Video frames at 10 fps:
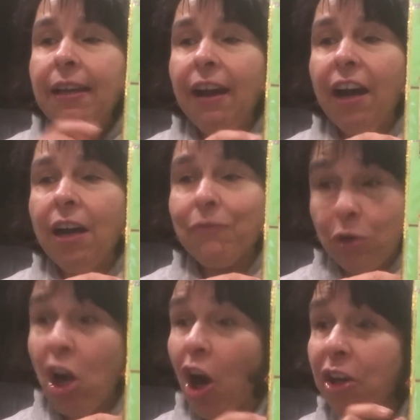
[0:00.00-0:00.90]
uh, for
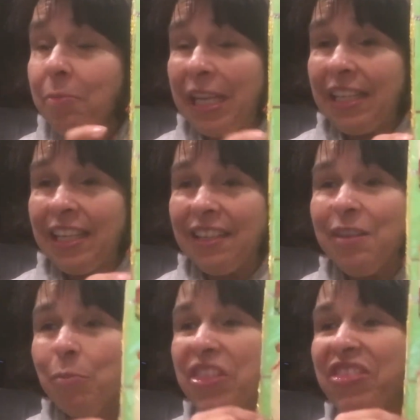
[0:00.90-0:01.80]
card making,
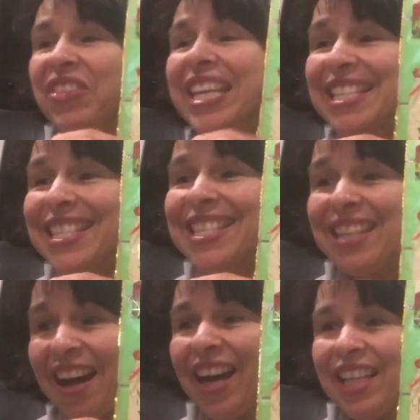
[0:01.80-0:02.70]
but this
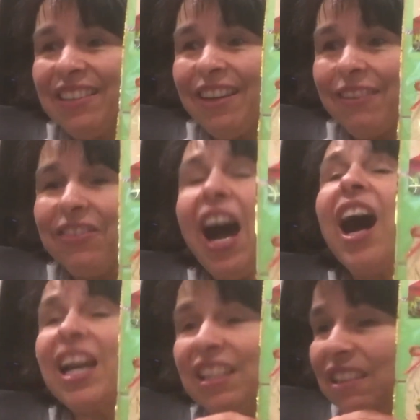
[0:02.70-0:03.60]
I love.
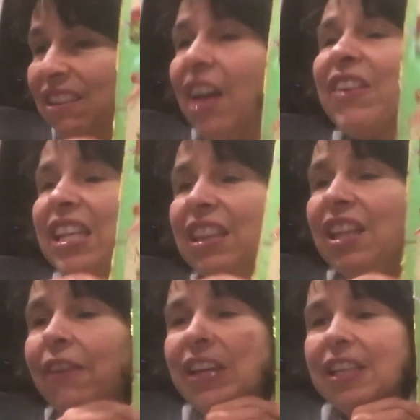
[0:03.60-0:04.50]
I love it,
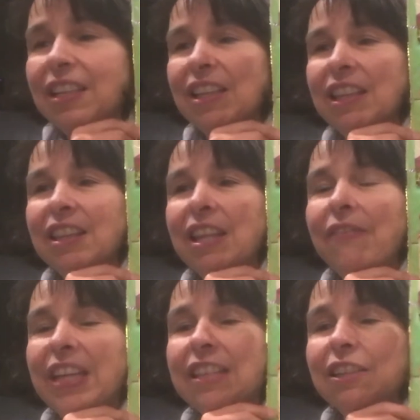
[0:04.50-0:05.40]
love it,
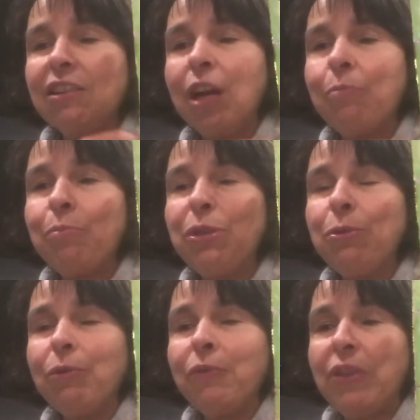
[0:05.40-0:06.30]
love it. Look how
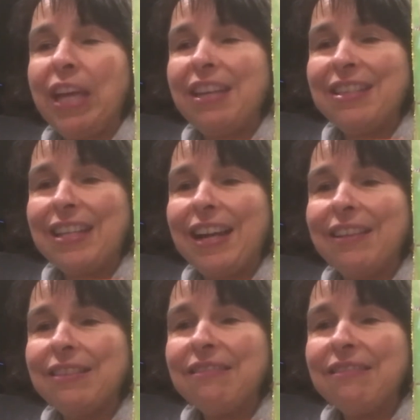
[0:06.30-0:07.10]
beautiful that is, guys.